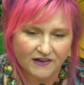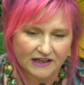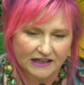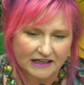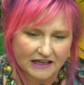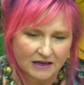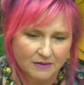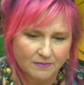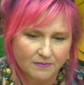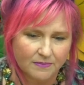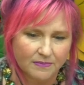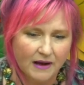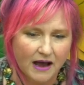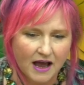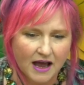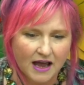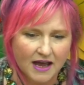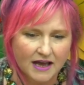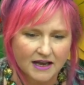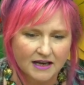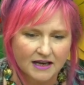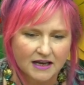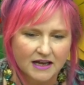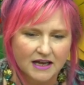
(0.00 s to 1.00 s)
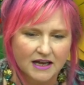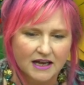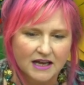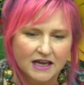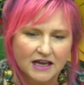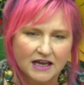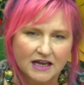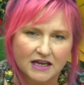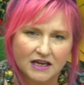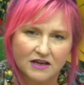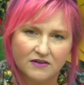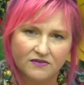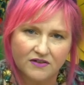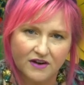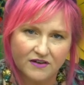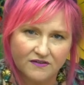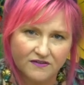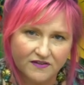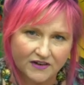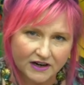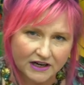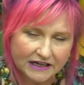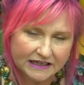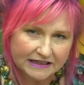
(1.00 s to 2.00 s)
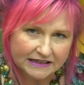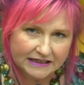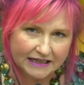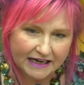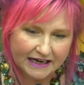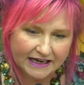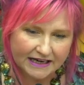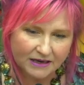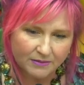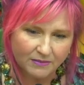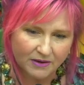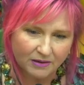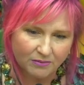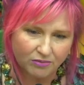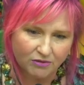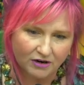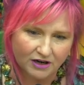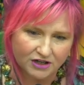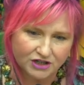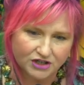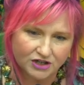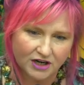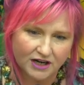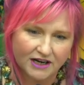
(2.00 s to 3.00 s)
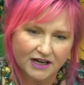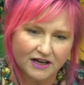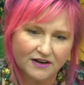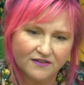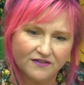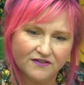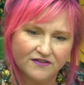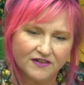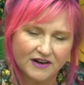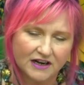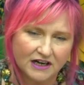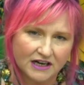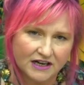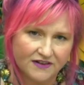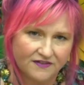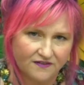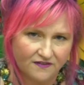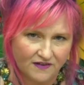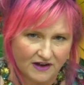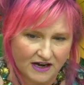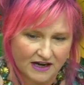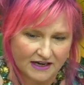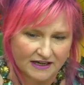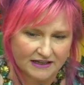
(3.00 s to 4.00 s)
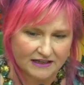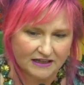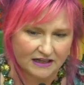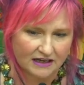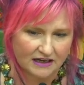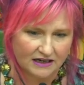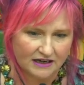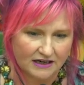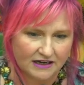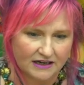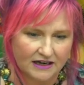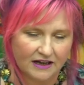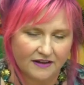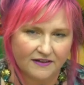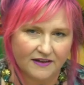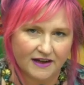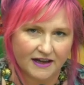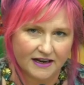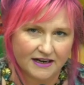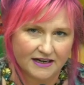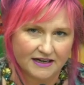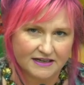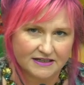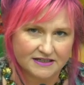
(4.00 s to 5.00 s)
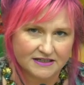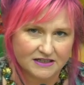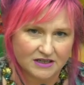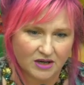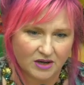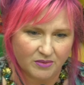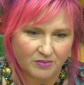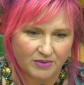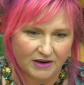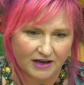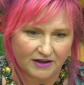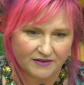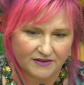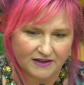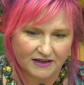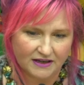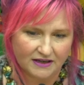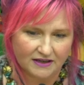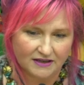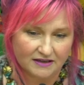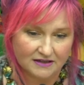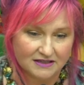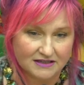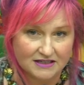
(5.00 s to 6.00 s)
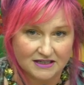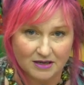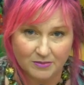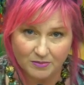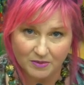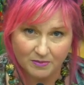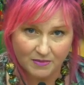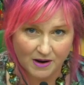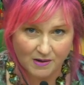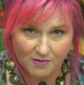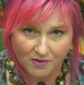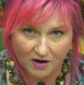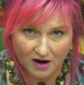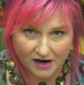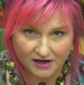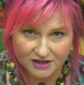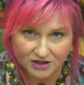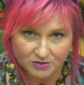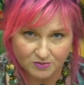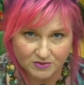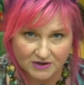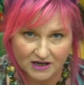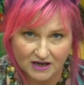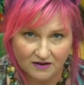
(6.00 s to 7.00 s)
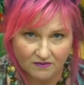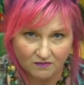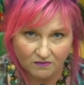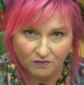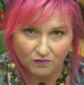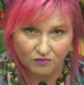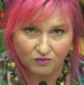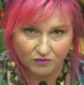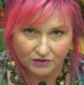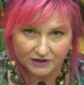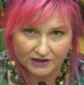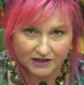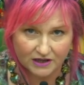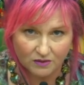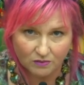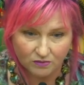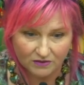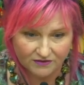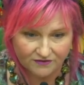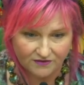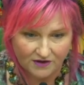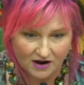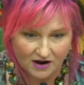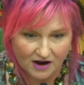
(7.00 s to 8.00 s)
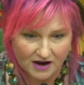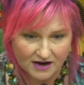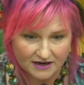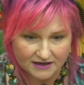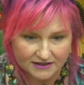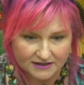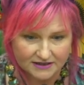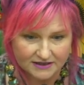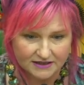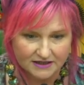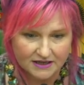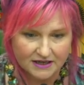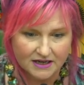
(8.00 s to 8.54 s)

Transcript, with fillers: filling, but if I'm very light in my pressure, I get a very fine line. Now that is about the tip of my brush being really refined,